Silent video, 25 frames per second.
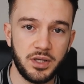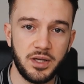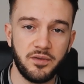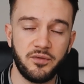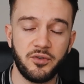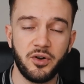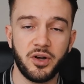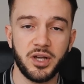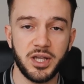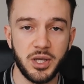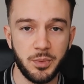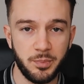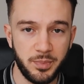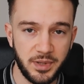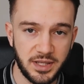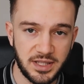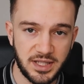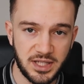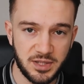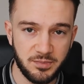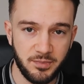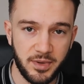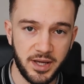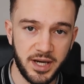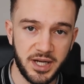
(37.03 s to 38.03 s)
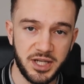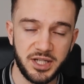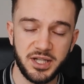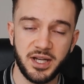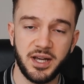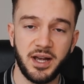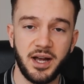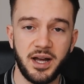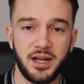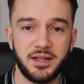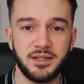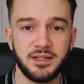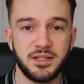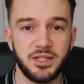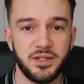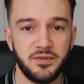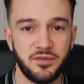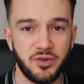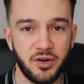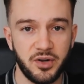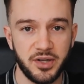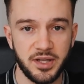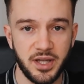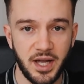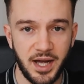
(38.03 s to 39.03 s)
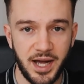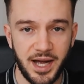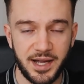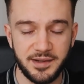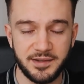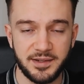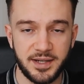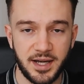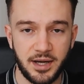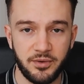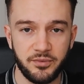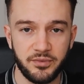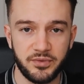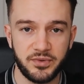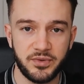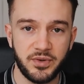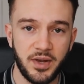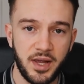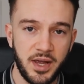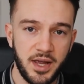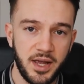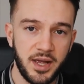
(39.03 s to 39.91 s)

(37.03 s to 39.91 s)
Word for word: you've got your business manager, and you've got your ad account.